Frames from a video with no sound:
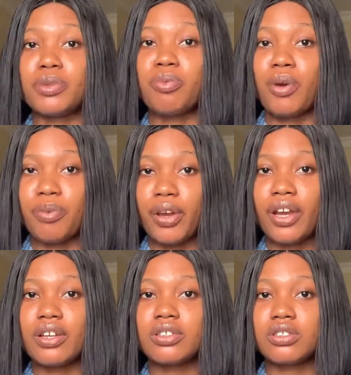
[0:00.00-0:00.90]
The
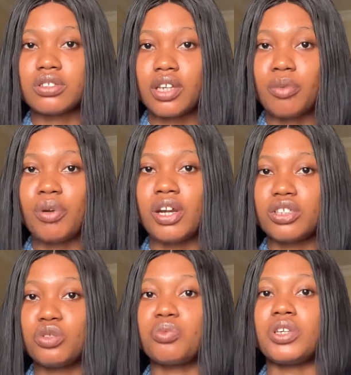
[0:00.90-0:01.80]
papaya K Brother
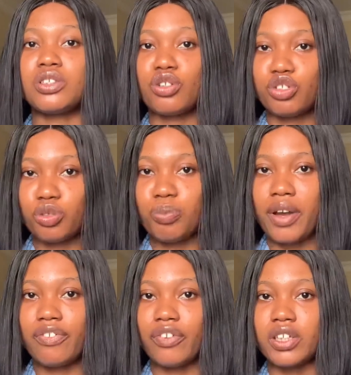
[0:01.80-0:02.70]
soap is also
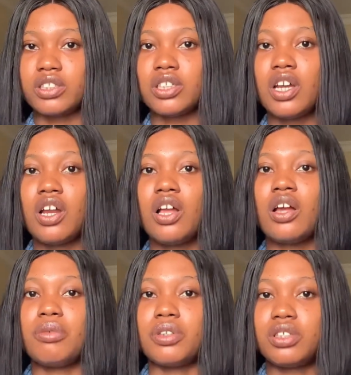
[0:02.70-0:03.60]
perfect,
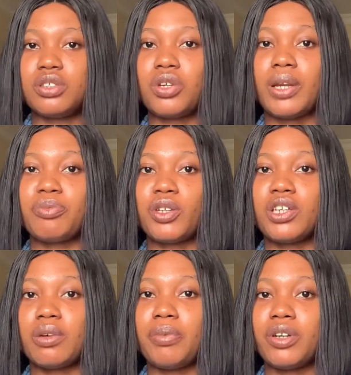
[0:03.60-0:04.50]
but this one I'm
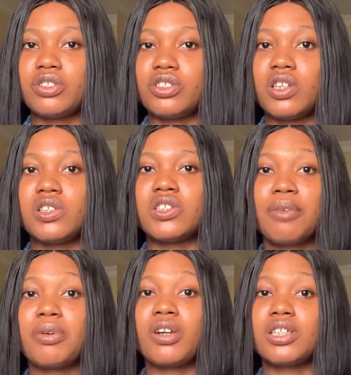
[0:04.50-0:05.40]
talking about today is K
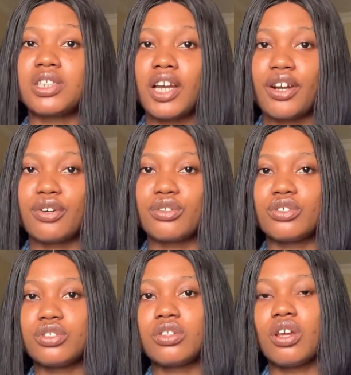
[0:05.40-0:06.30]
Brother's
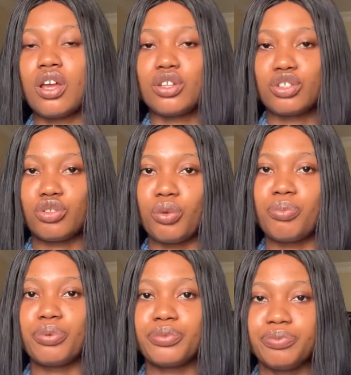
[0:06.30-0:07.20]
carrot soap.